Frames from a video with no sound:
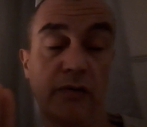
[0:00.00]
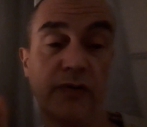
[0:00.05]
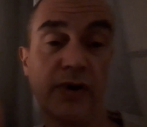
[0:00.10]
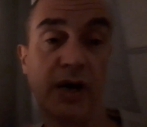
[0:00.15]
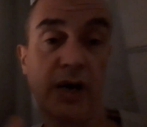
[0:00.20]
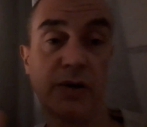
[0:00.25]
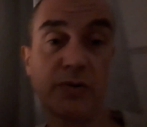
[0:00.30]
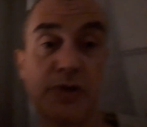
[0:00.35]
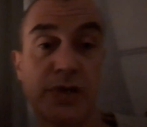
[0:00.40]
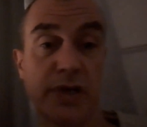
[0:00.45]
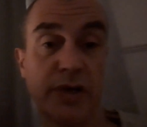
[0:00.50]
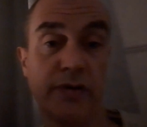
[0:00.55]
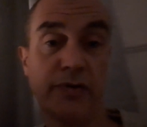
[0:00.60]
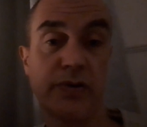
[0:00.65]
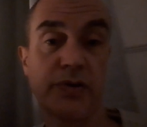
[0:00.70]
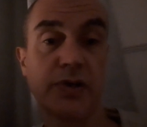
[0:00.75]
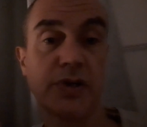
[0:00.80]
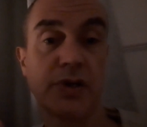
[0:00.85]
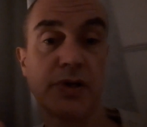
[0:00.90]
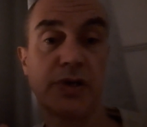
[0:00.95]
of how
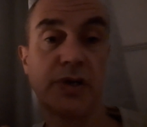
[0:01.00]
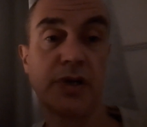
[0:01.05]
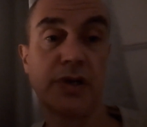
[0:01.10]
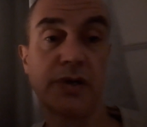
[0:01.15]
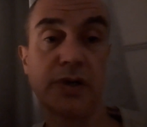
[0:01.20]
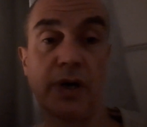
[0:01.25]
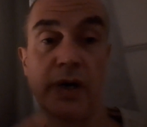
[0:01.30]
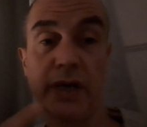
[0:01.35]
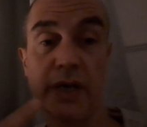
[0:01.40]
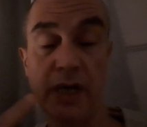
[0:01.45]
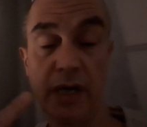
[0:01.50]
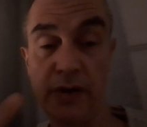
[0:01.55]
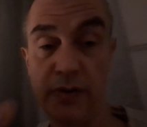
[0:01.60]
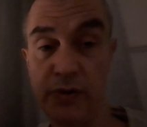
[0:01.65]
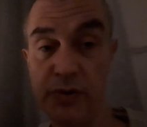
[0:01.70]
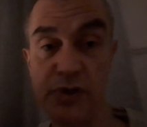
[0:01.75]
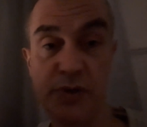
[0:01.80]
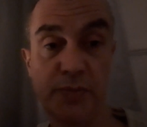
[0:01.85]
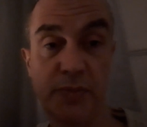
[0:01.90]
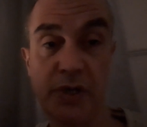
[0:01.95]
serious this is. I
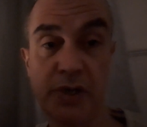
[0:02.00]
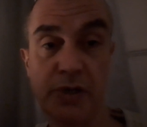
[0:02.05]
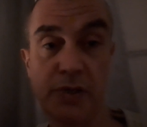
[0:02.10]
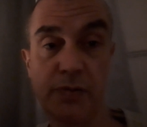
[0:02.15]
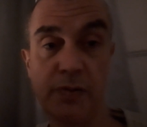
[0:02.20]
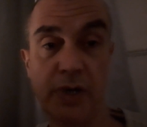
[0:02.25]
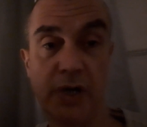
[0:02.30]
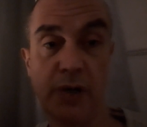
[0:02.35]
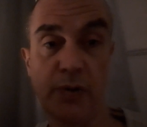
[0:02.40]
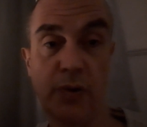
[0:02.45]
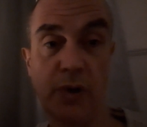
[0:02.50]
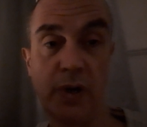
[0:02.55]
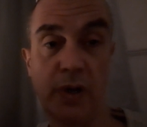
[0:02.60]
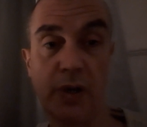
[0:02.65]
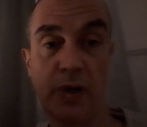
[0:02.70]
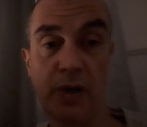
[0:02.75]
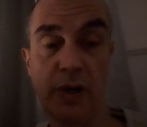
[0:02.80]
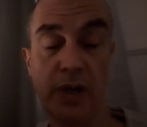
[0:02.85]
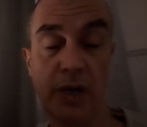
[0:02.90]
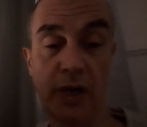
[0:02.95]
cannot speak to anyone
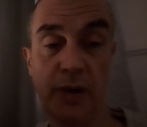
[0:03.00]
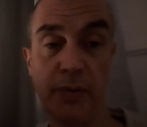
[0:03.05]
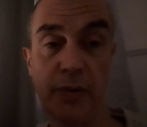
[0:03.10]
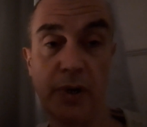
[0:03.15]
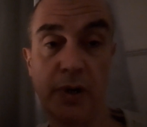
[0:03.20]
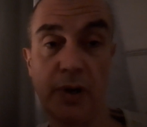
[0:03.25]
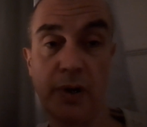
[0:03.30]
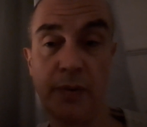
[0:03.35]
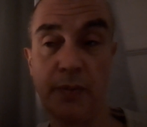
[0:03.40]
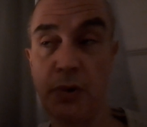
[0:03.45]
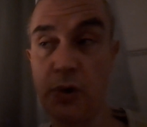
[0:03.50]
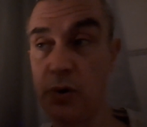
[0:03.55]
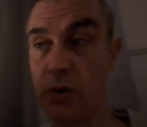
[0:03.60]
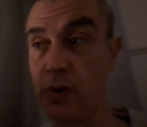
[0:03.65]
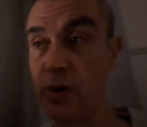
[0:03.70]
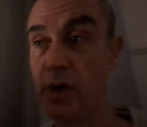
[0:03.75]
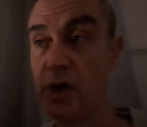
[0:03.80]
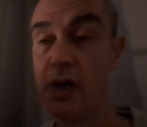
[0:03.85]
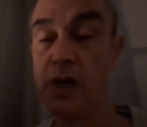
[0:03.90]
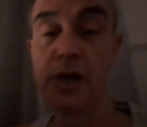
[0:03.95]

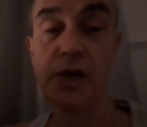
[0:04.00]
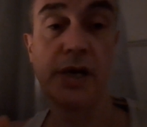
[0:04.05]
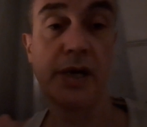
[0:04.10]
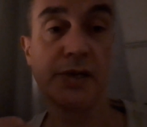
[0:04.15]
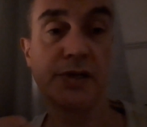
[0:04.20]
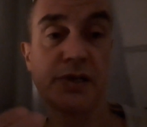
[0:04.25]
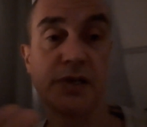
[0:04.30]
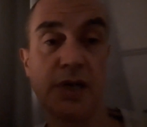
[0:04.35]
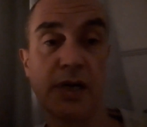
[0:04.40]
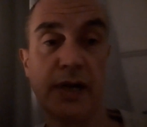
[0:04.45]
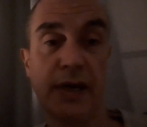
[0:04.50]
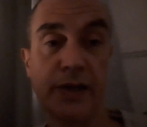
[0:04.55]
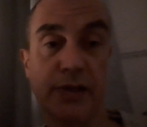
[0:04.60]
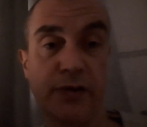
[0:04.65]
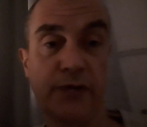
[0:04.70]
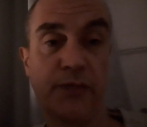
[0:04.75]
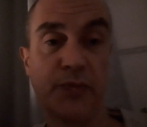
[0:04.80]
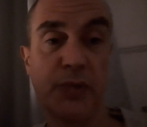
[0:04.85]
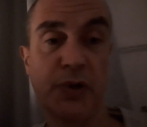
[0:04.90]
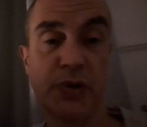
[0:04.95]
anymore. It's
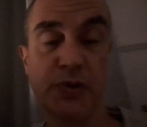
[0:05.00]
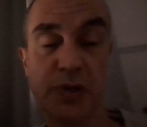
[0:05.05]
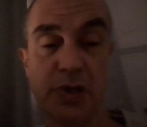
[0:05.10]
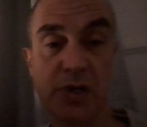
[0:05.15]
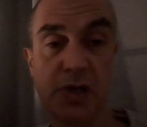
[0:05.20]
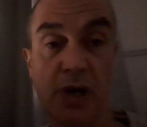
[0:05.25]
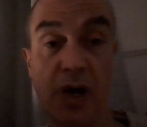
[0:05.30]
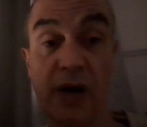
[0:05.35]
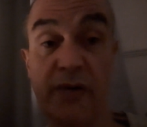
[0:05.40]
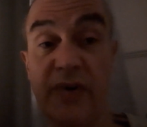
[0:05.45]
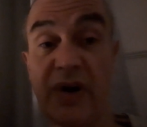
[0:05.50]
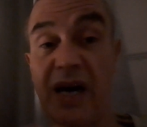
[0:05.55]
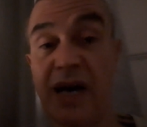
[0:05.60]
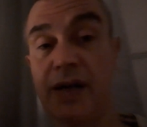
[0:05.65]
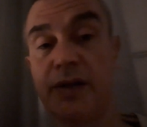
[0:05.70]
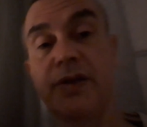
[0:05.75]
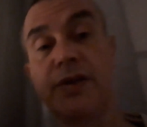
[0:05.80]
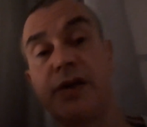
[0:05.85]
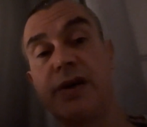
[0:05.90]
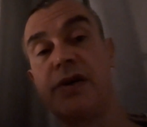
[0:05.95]
selective muters. I've
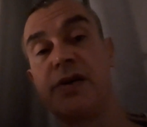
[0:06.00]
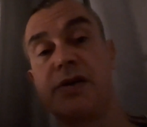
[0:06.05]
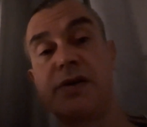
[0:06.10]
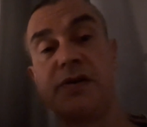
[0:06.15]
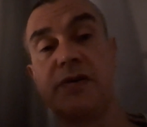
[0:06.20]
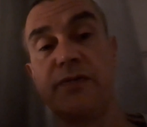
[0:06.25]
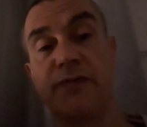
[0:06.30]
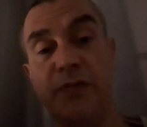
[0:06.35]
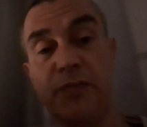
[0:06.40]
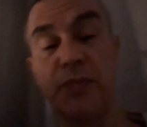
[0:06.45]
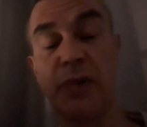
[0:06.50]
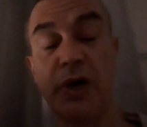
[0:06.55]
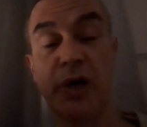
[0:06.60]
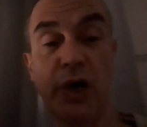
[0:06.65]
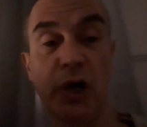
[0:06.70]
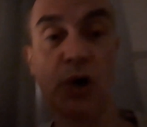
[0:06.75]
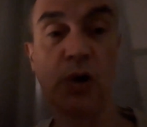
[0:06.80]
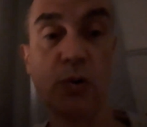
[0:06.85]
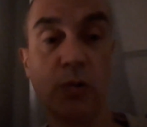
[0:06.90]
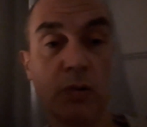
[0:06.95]
had this for my
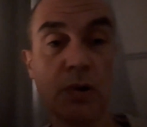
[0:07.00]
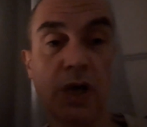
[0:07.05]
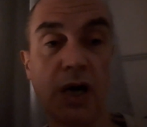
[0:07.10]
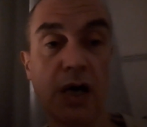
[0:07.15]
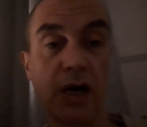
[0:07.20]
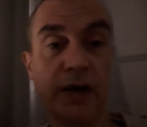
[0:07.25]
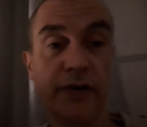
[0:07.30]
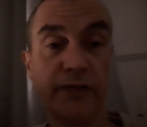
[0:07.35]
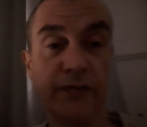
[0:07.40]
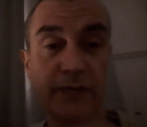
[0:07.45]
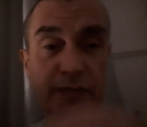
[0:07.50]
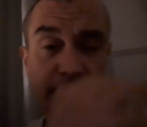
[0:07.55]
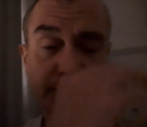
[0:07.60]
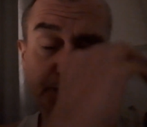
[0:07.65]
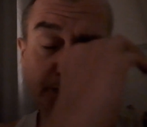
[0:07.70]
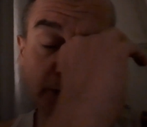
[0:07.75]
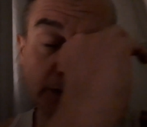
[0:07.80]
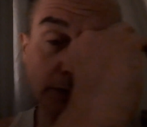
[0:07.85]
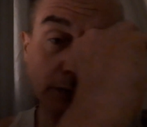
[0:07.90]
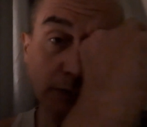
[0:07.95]
whole life.
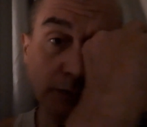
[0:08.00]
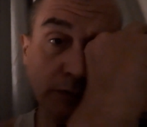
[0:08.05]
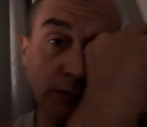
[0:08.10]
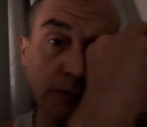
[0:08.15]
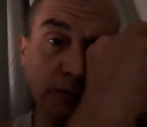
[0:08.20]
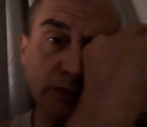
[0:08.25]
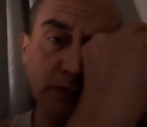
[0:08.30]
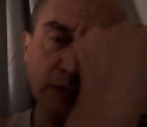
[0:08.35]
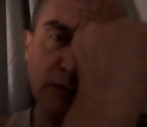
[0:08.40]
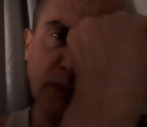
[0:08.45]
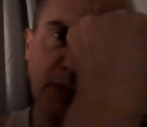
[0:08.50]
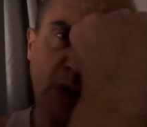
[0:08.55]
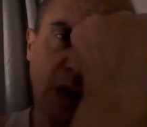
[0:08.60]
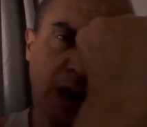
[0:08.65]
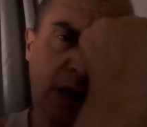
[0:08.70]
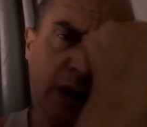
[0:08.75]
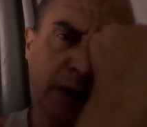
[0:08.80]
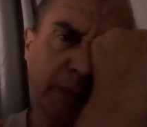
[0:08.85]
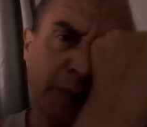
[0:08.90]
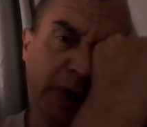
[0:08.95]

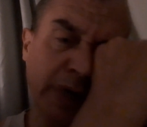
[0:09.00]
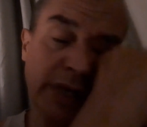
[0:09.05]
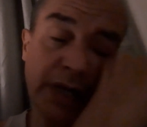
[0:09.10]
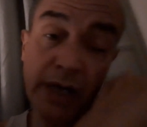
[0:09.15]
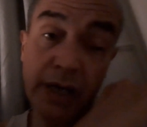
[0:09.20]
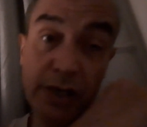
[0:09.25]
I didn't